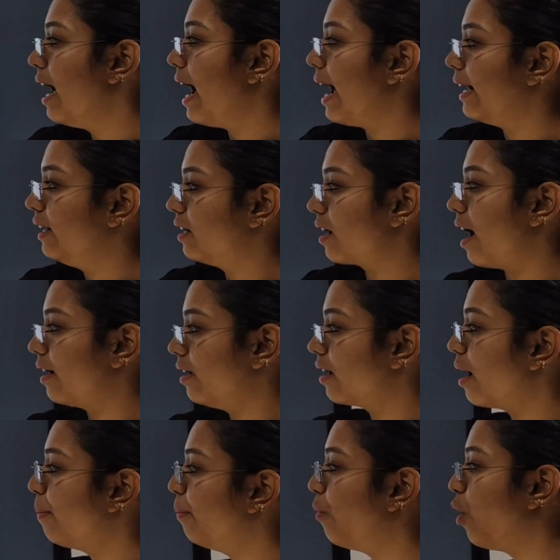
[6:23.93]
And
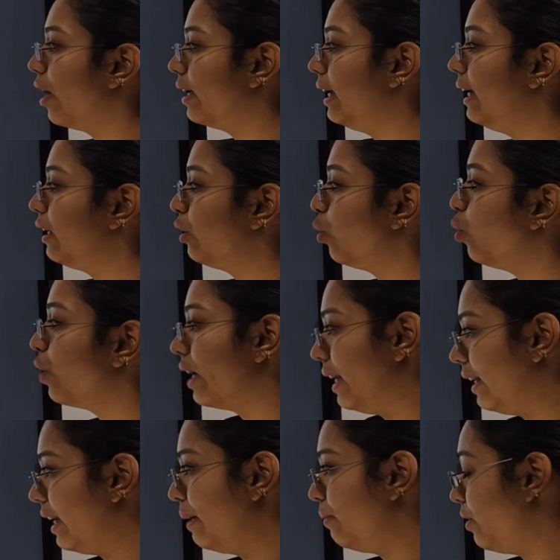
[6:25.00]
runner-up model, two
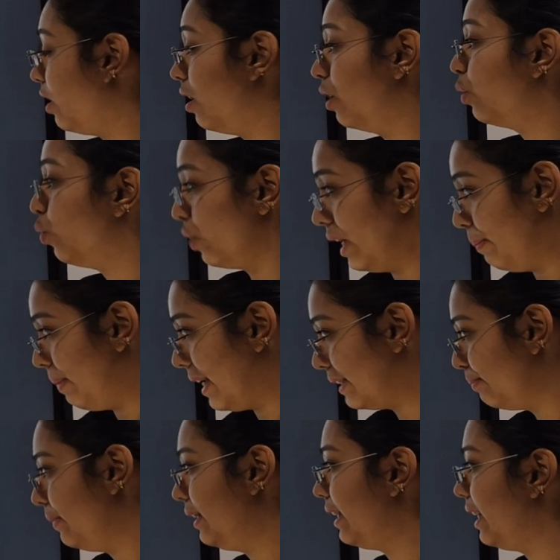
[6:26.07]

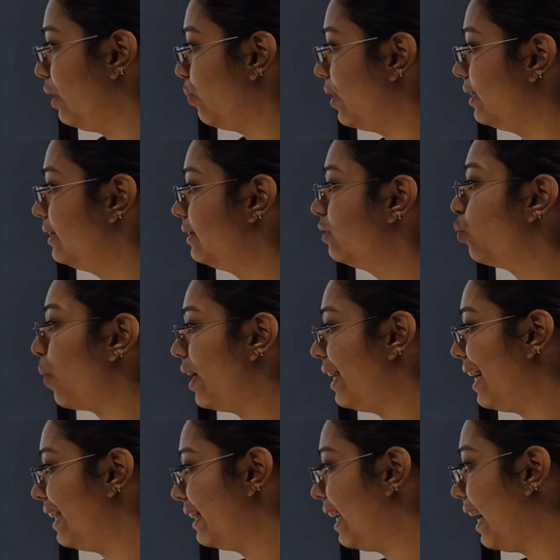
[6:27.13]
replacement events,
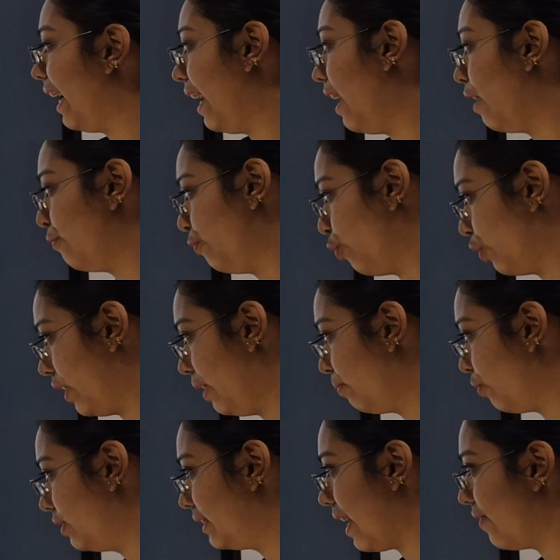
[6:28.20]
28 Ka and
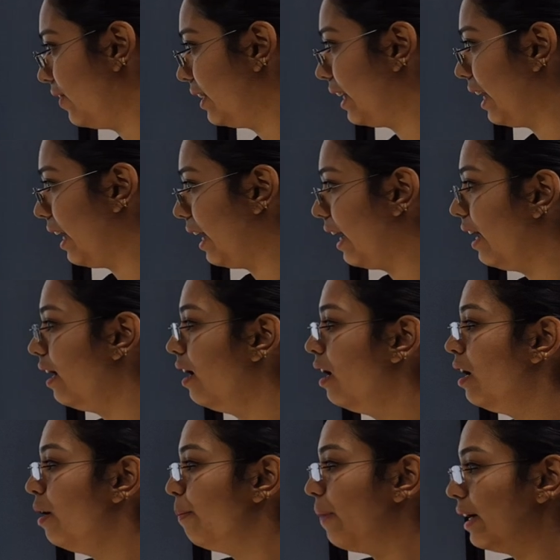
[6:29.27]
14.7 Ka,
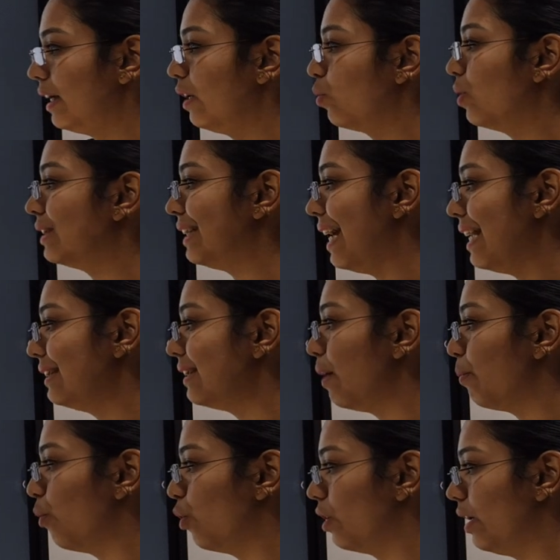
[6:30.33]
but it was less
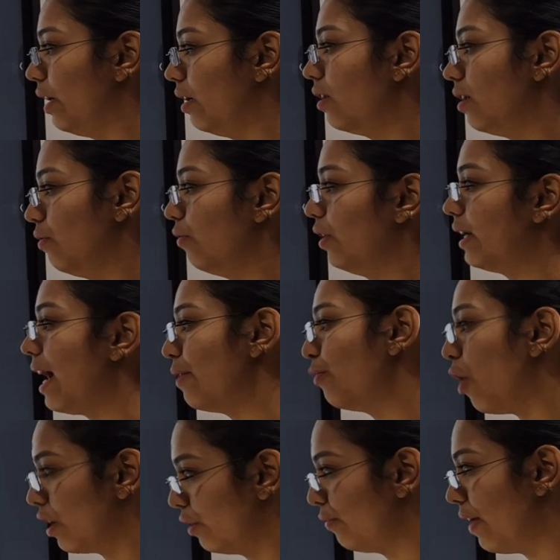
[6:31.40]
supported. It had
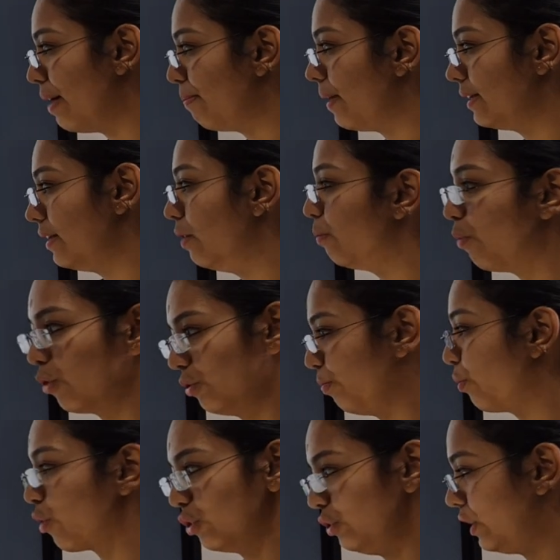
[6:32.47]
45%
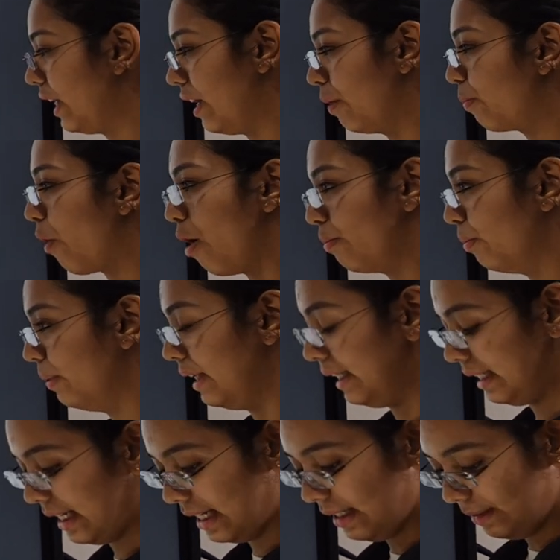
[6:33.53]
posterior
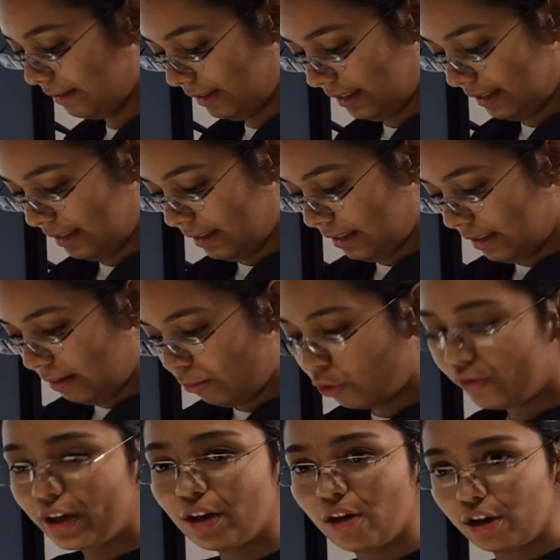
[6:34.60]
probability.
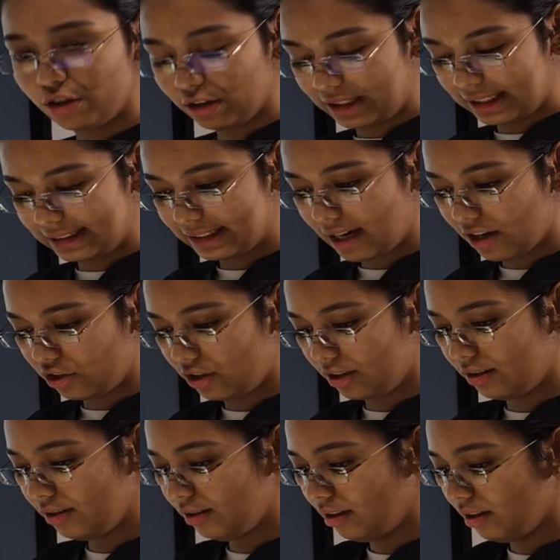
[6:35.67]
Moving on to
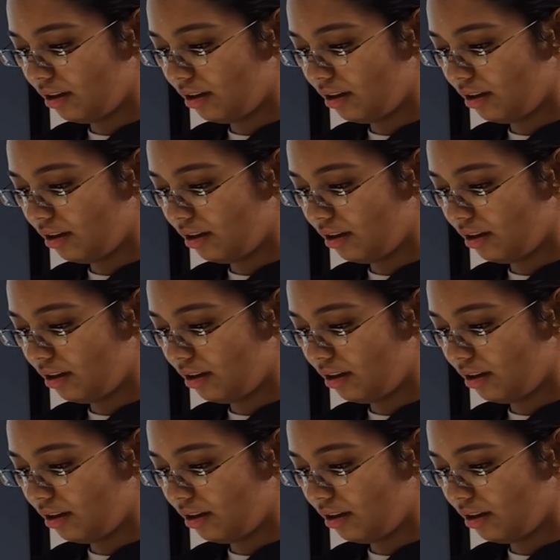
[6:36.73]
discussion.